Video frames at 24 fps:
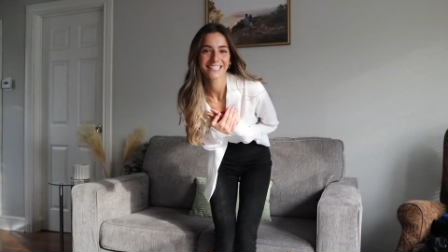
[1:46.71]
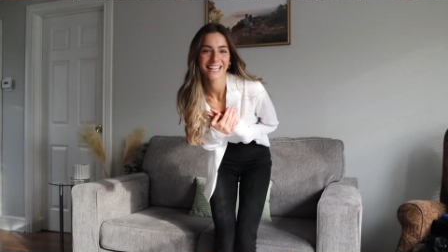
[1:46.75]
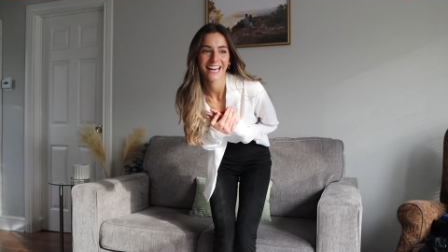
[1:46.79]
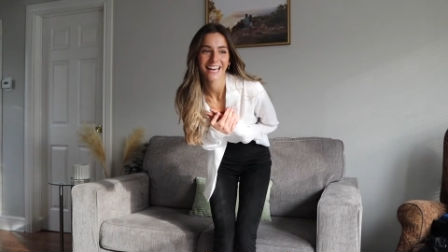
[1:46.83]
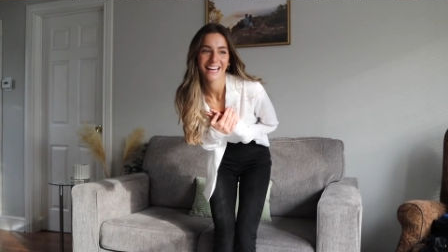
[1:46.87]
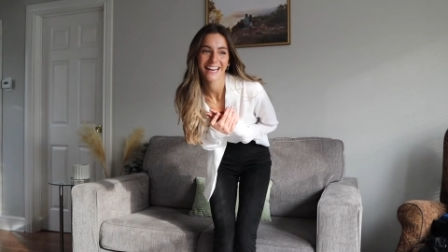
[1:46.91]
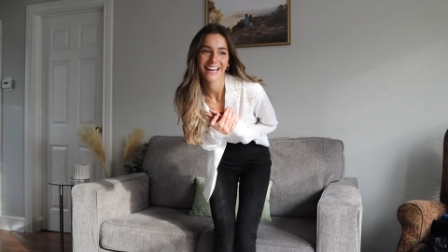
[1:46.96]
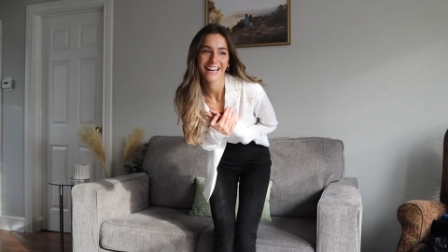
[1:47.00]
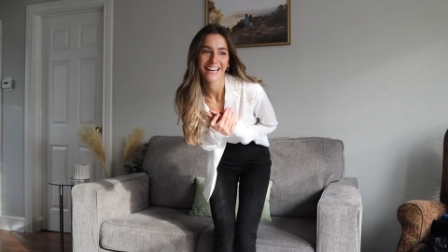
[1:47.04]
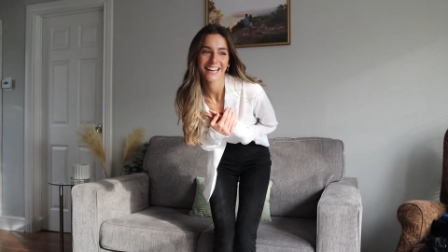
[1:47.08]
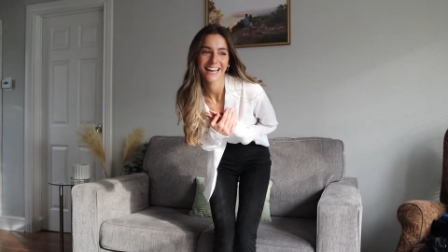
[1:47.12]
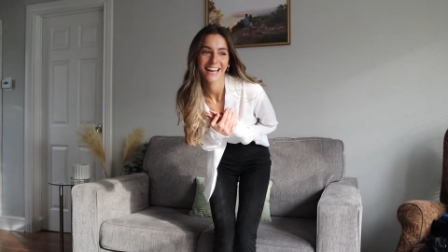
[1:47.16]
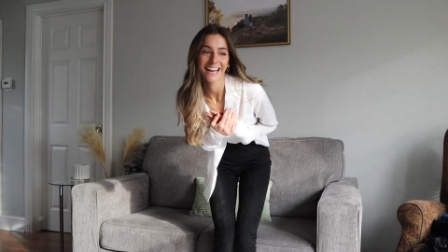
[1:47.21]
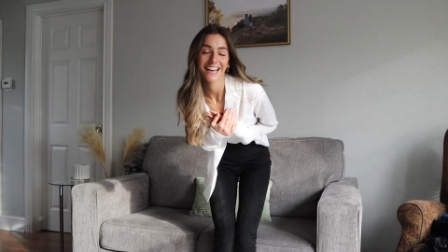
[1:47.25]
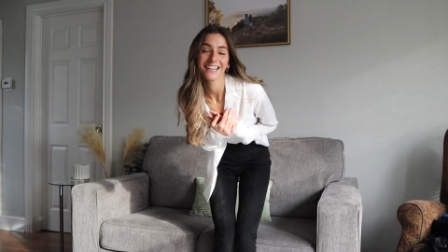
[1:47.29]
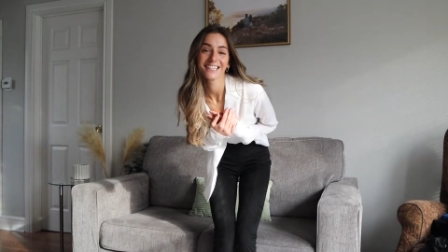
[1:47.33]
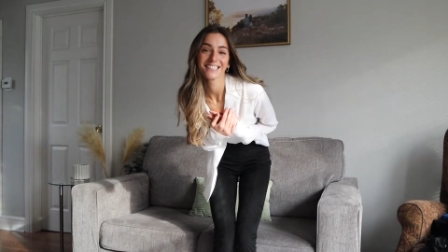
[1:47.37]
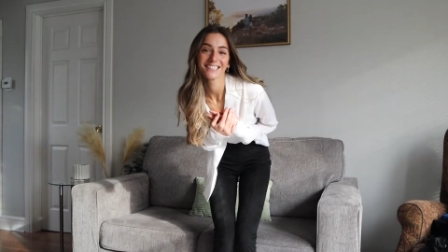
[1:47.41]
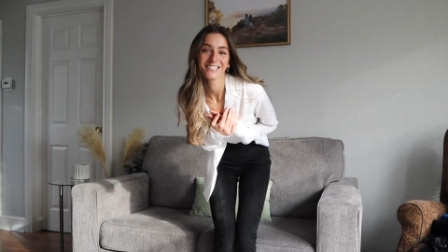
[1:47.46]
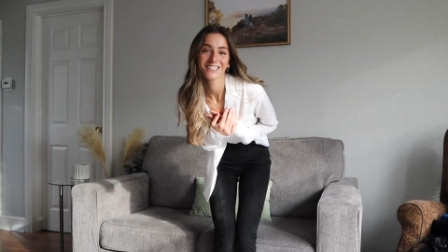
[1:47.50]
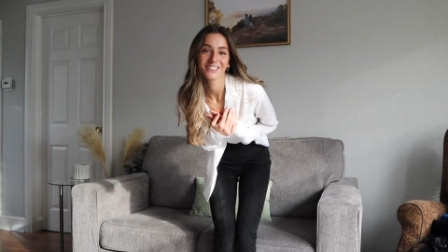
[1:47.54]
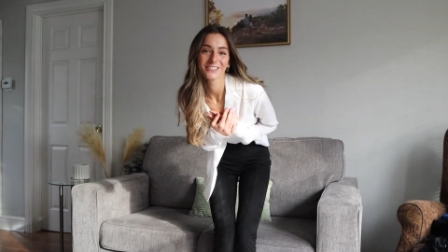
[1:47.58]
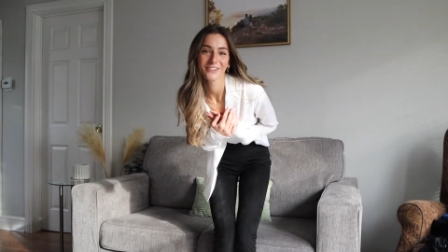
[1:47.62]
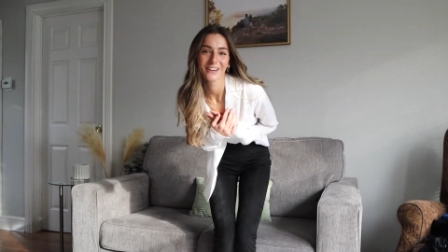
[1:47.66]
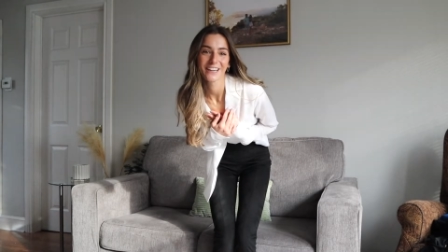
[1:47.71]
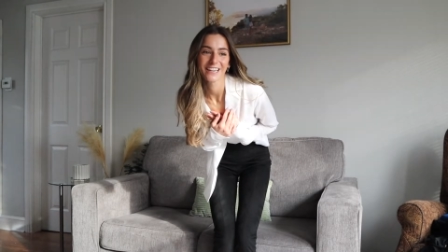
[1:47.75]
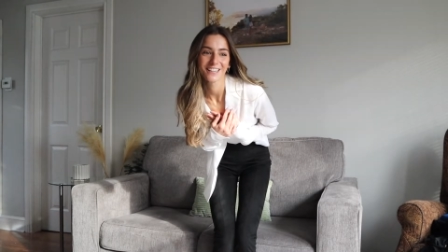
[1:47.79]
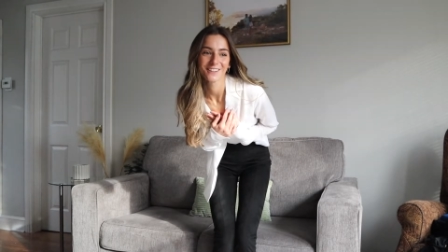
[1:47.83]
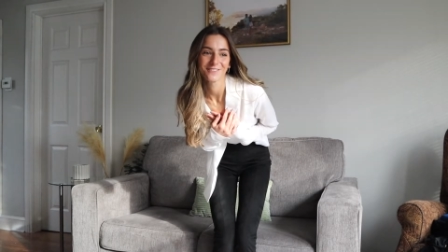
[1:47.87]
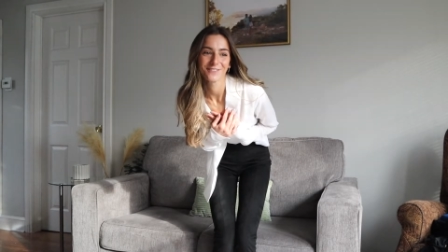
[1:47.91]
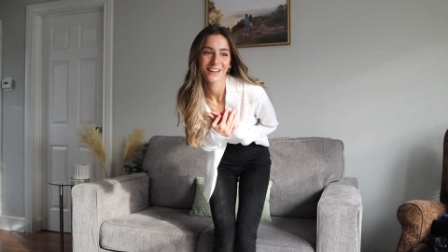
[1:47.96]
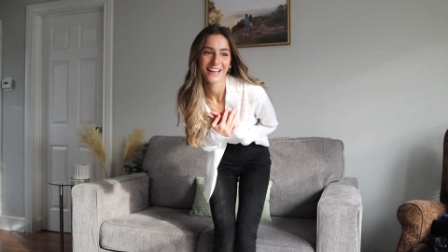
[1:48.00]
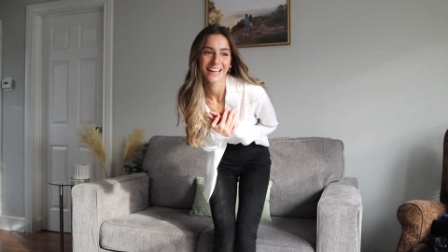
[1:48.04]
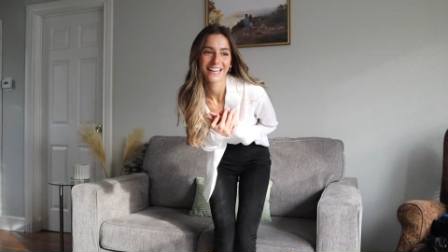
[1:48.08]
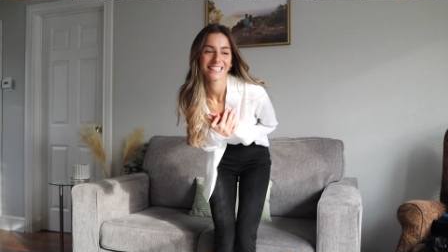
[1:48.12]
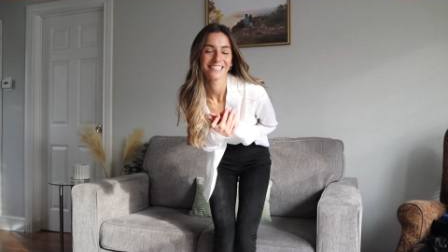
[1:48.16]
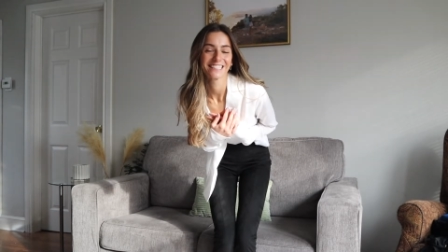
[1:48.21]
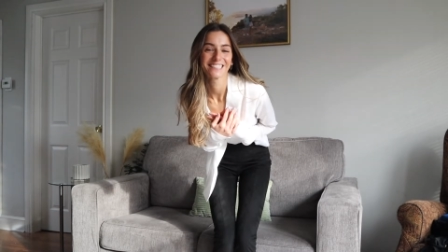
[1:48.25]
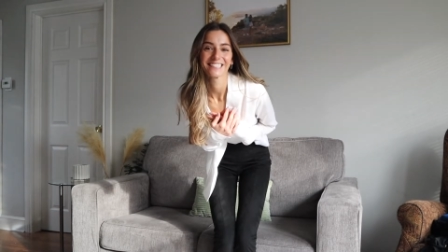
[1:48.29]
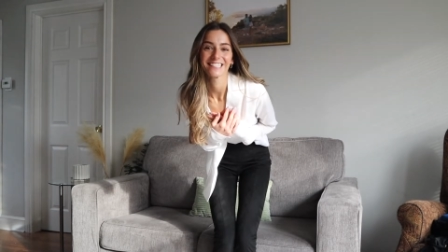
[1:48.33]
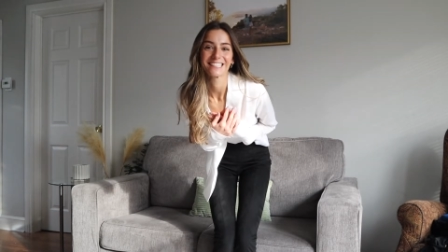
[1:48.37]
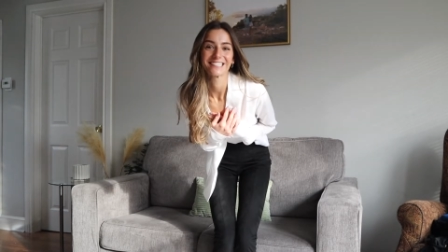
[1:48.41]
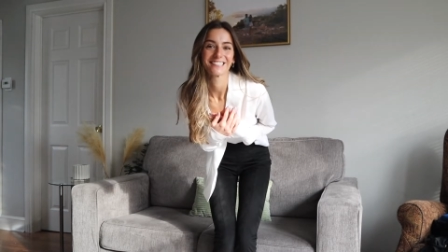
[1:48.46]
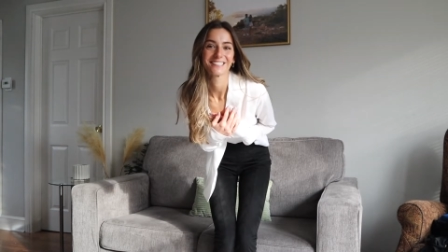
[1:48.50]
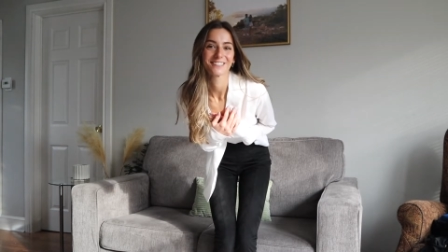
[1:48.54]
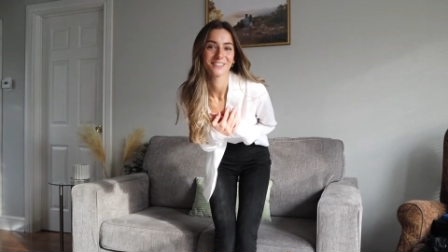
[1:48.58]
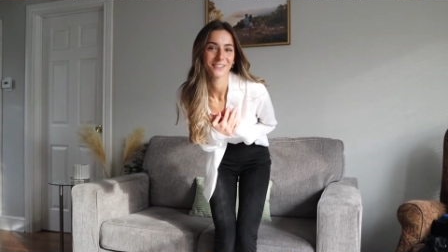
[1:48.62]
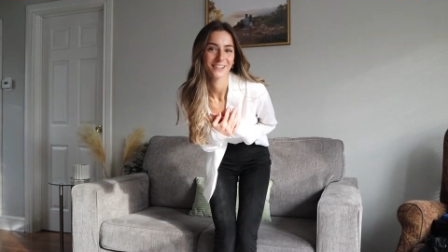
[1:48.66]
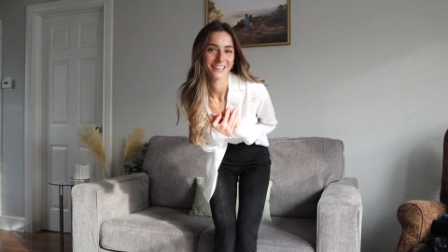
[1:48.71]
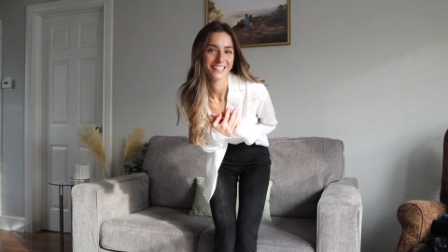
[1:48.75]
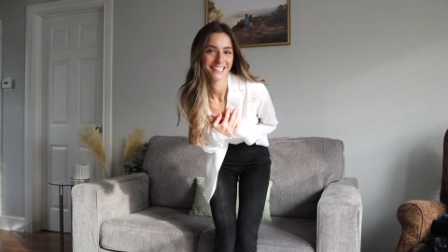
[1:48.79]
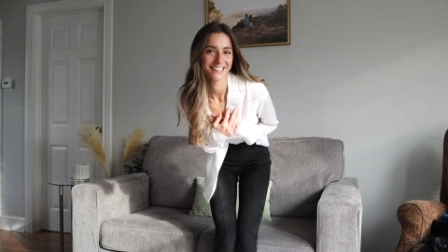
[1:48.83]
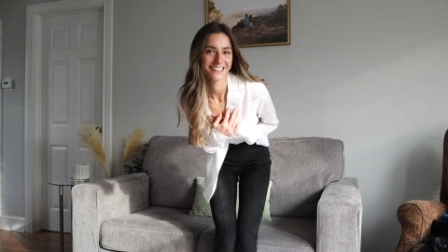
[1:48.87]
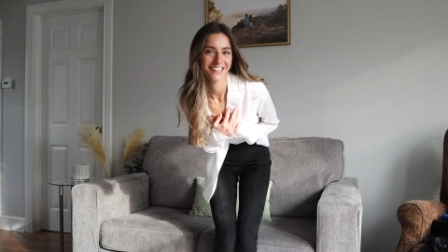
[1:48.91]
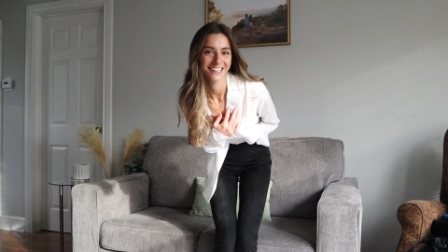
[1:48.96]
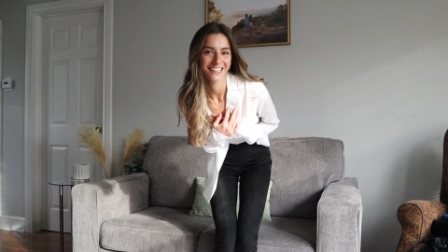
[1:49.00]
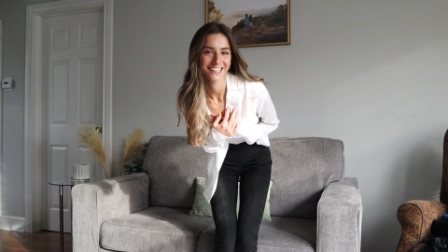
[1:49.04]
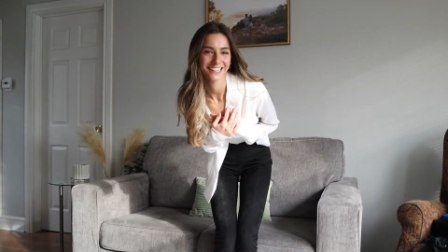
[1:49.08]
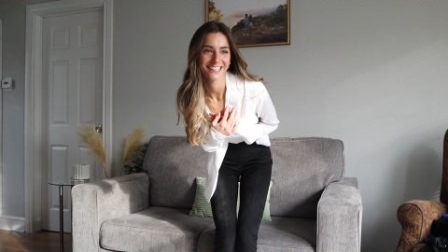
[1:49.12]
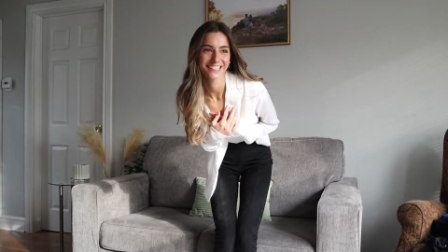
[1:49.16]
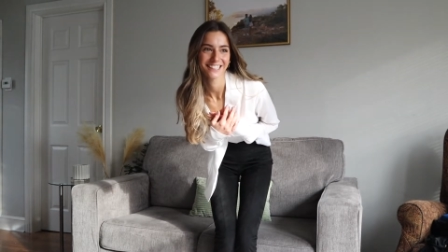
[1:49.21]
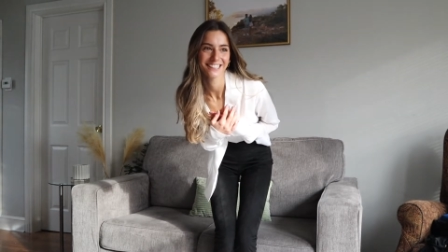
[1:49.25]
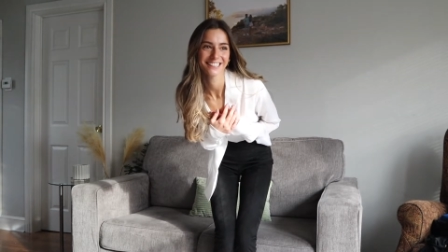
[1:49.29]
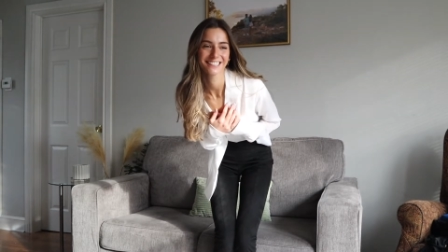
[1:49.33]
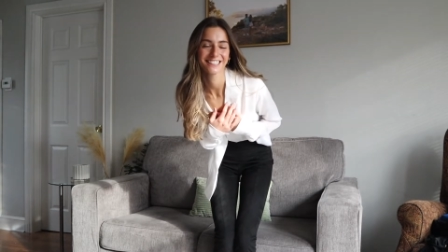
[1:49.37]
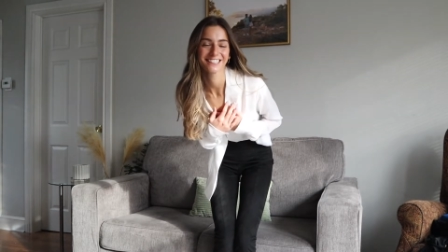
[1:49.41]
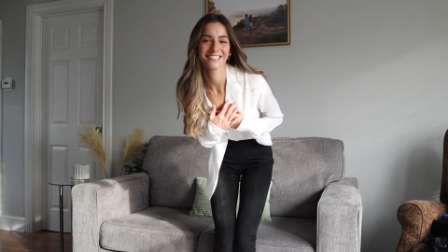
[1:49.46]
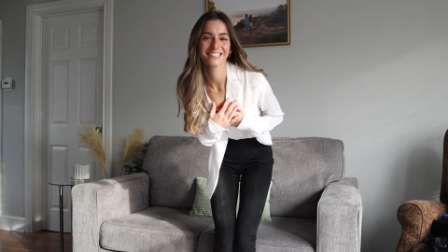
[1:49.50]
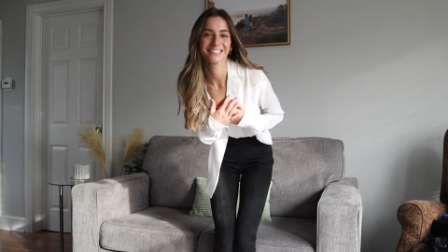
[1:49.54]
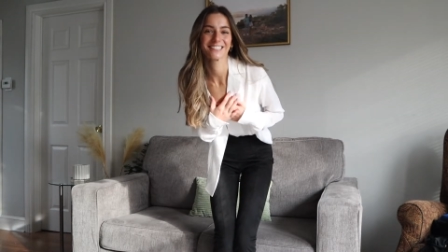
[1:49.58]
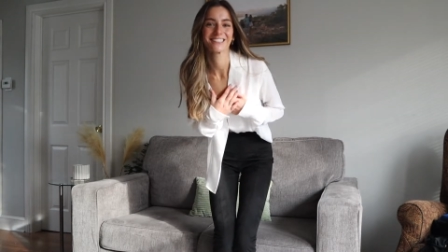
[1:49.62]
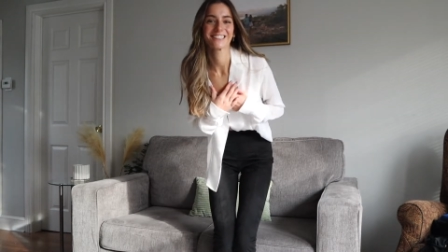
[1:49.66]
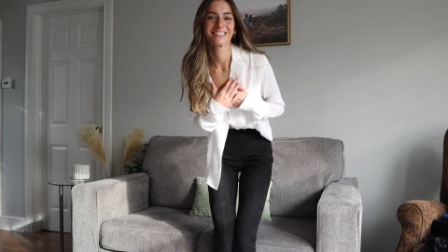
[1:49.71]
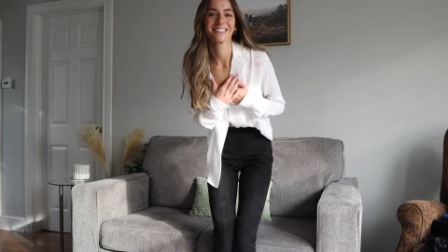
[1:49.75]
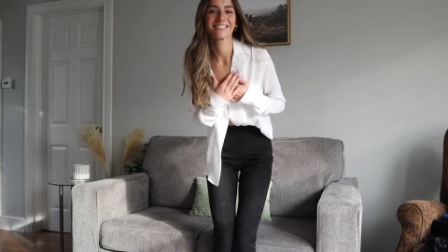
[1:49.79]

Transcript: said I hate suede pants and suede leggings?